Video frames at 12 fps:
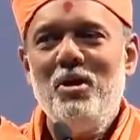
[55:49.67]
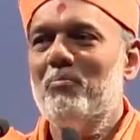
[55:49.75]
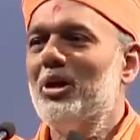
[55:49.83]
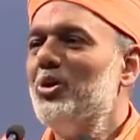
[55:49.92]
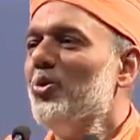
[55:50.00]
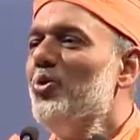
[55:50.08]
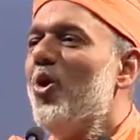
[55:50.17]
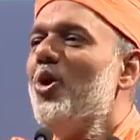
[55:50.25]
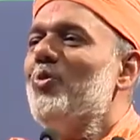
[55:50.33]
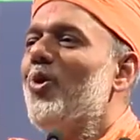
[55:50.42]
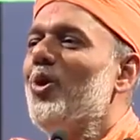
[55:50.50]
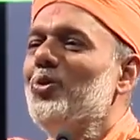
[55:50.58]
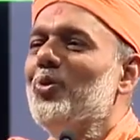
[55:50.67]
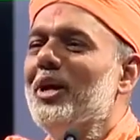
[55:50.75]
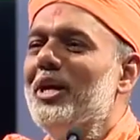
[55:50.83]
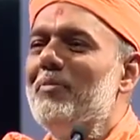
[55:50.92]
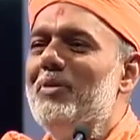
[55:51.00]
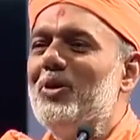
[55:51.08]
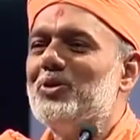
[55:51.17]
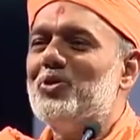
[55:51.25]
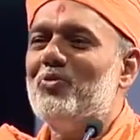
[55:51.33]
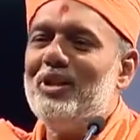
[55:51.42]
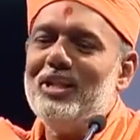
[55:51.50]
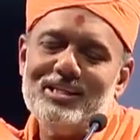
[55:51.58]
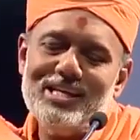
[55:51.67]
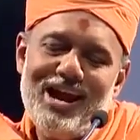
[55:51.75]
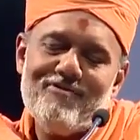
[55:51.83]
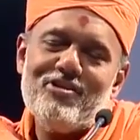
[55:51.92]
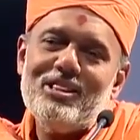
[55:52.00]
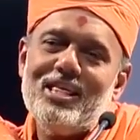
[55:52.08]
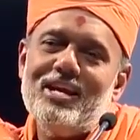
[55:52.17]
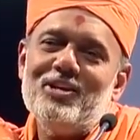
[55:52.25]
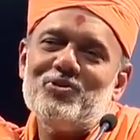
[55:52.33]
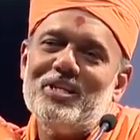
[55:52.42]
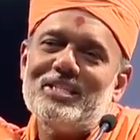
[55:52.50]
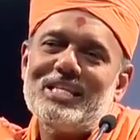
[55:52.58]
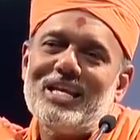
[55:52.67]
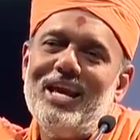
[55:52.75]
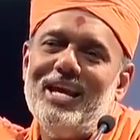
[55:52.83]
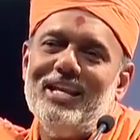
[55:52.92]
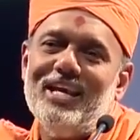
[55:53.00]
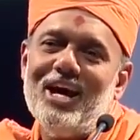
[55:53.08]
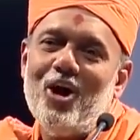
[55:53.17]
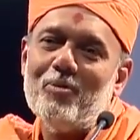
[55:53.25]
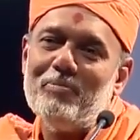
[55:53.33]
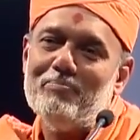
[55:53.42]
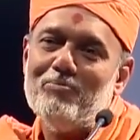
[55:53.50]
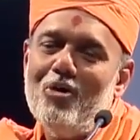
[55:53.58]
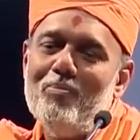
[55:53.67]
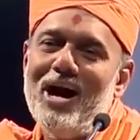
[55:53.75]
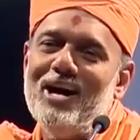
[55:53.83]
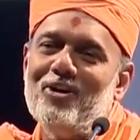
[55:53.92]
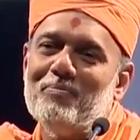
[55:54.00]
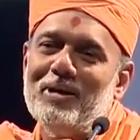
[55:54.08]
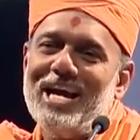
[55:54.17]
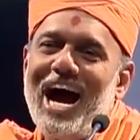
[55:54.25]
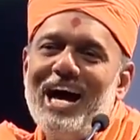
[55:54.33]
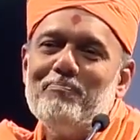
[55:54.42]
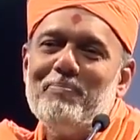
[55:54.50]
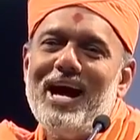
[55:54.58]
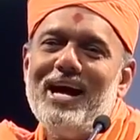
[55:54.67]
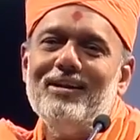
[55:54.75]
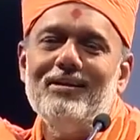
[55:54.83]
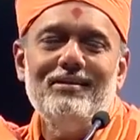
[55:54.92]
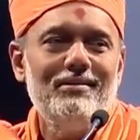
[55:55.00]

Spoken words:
But you don't want to read it because you feel that everything is on the screen, on my mobile, on my iPad.